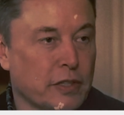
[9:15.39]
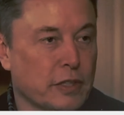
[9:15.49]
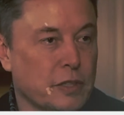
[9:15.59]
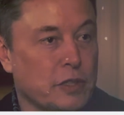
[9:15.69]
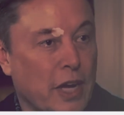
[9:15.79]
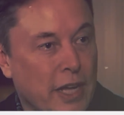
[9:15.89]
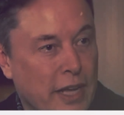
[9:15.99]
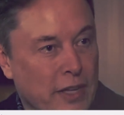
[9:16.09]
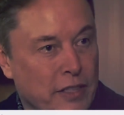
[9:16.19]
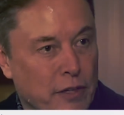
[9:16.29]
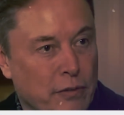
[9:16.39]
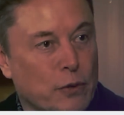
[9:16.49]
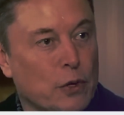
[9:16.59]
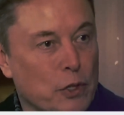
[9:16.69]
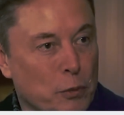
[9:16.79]
wait until you see what
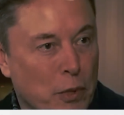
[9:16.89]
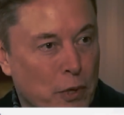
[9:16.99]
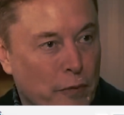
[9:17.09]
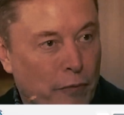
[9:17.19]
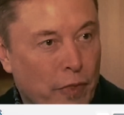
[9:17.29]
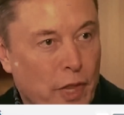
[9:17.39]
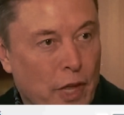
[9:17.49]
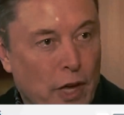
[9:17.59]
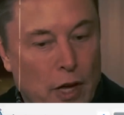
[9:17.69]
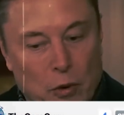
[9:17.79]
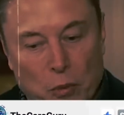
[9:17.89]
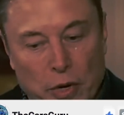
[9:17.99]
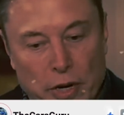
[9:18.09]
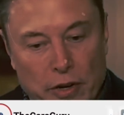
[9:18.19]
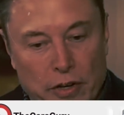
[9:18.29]
Tesla's doing next with
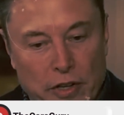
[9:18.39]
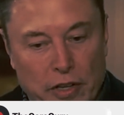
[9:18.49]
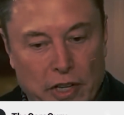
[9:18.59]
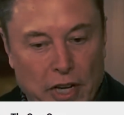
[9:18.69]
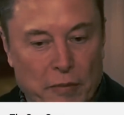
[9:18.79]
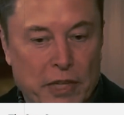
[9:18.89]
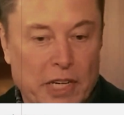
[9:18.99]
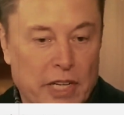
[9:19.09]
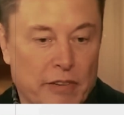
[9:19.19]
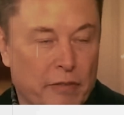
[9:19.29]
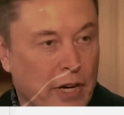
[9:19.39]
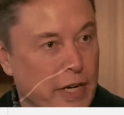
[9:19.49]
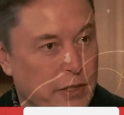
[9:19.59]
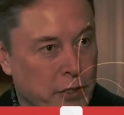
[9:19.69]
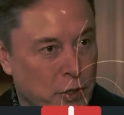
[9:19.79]
AI and robotics.
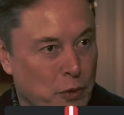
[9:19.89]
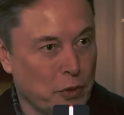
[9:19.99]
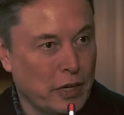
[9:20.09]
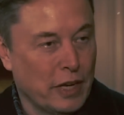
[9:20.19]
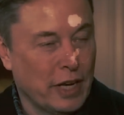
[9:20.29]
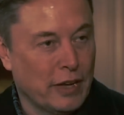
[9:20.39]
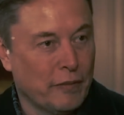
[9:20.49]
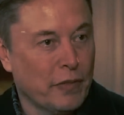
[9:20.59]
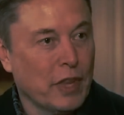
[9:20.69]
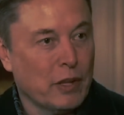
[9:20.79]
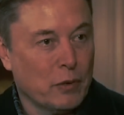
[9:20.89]
See you in the next video.